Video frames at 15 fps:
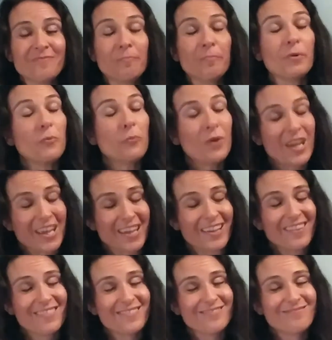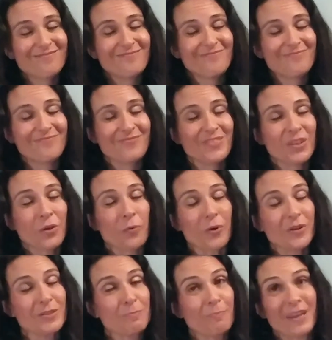but we were
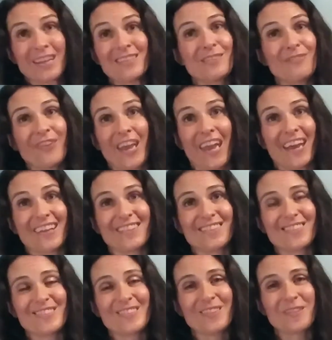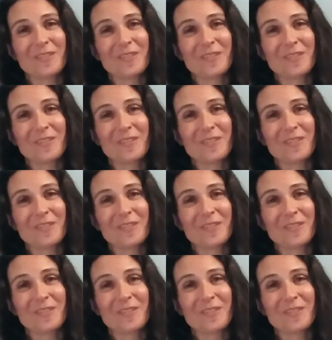his biggest fans.